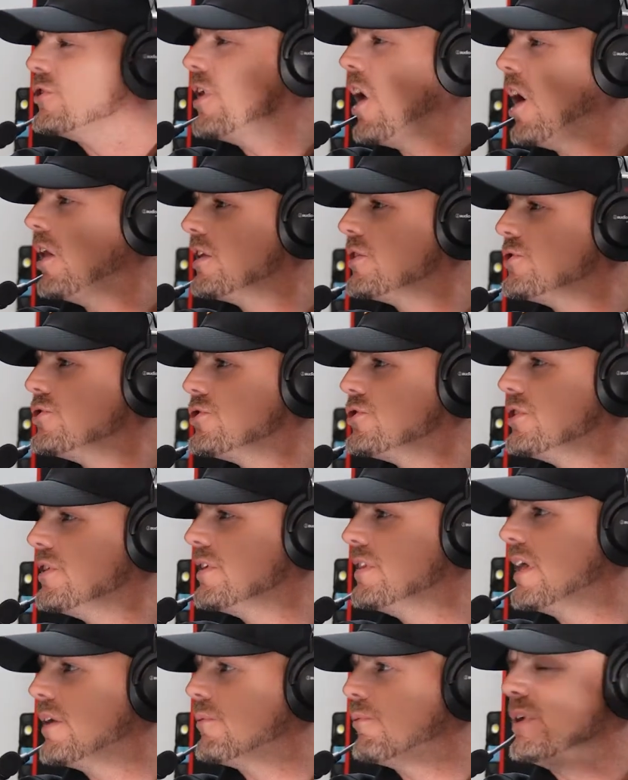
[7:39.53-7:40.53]
knowledge
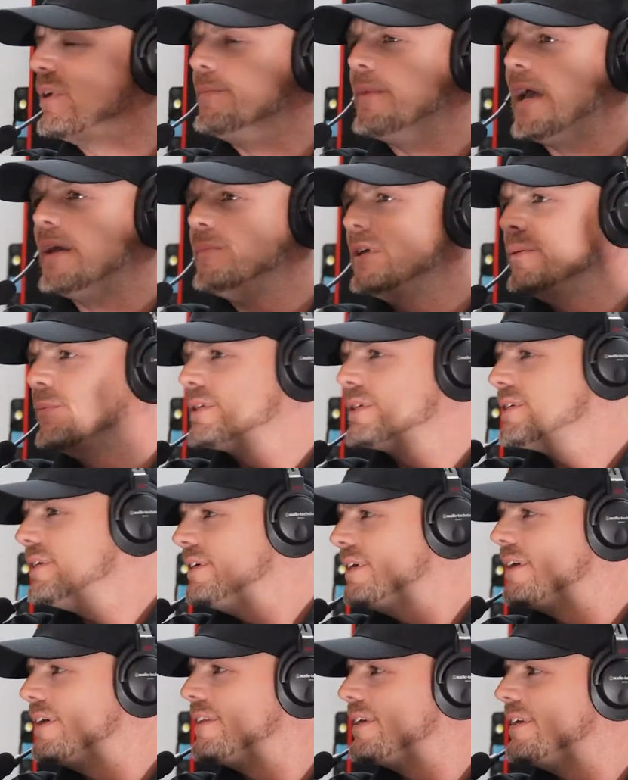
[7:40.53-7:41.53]
that we may be
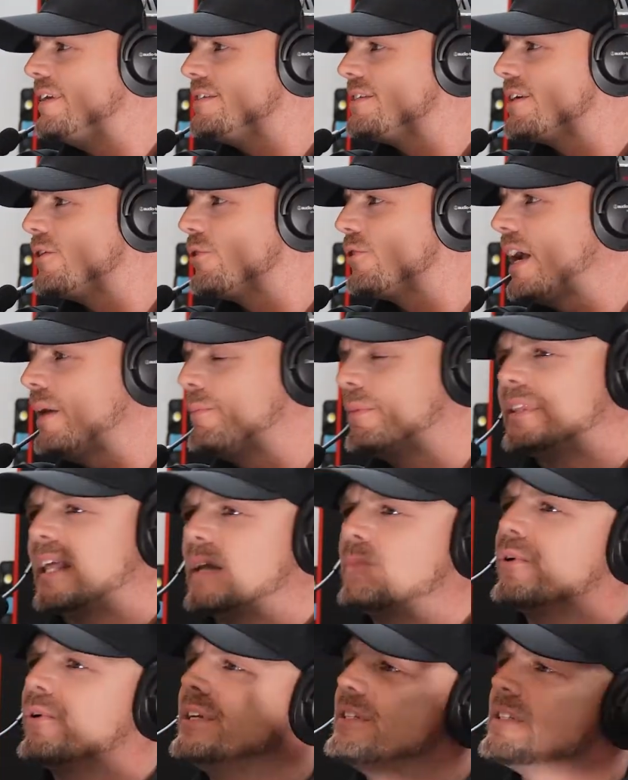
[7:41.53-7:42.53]
missing in the detail game, but
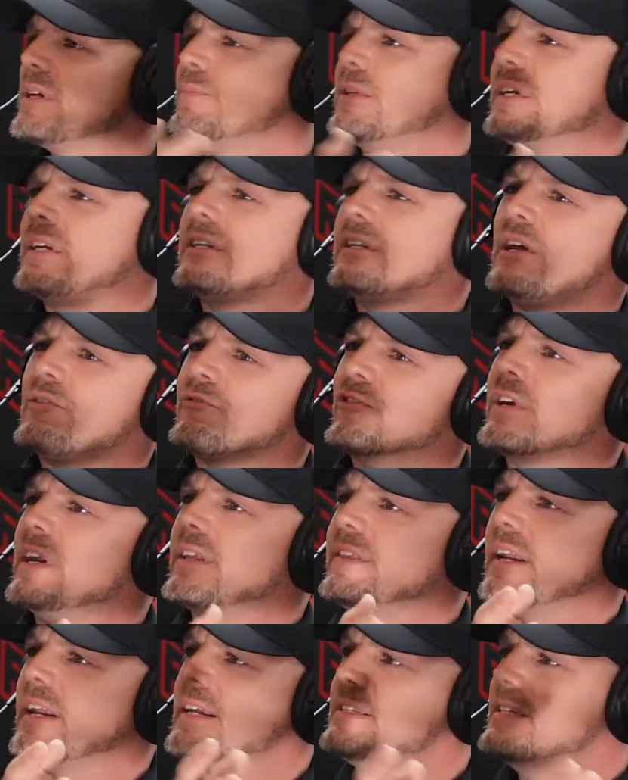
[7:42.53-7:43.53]
they bring something
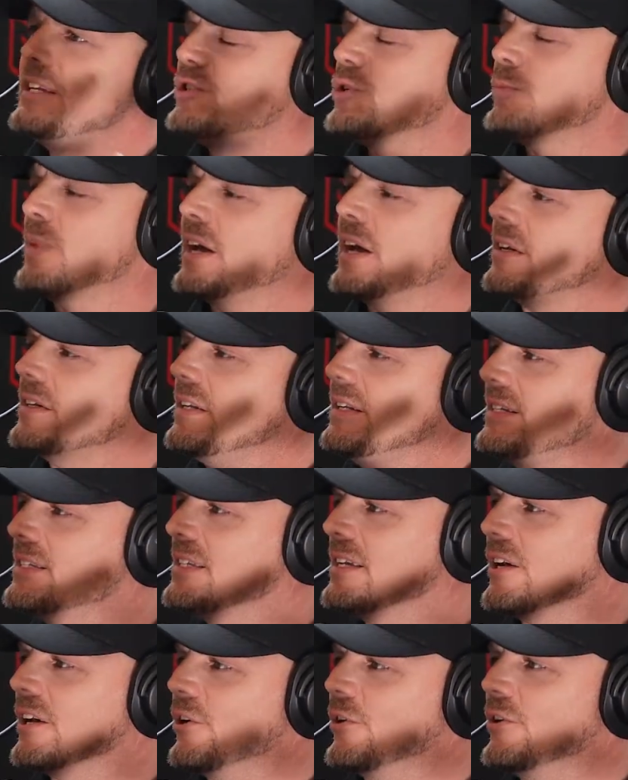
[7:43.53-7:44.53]
different. And then I teach them how to
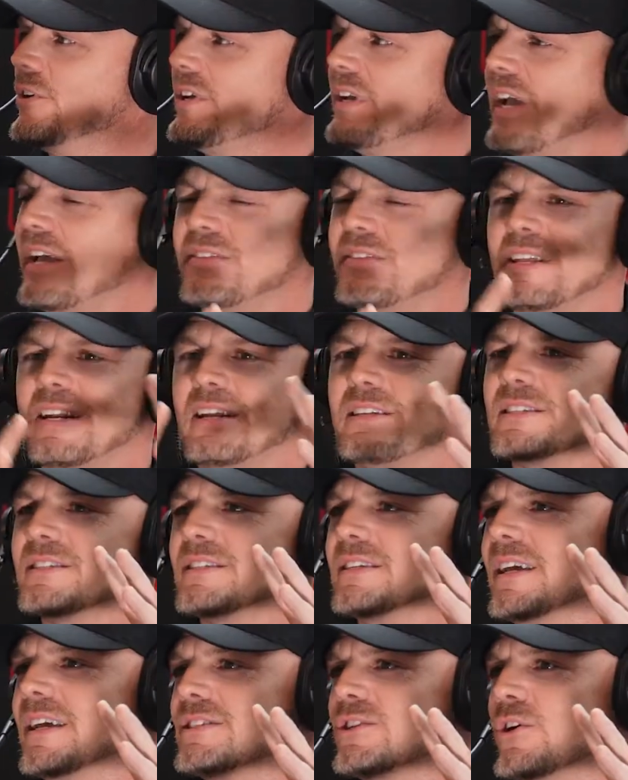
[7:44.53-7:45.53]
detail. And then
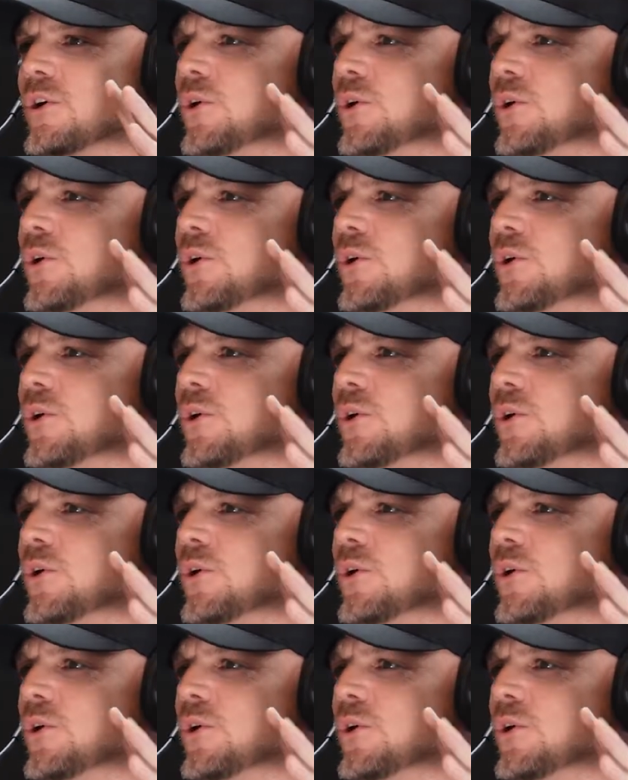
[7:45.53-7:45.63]
it's a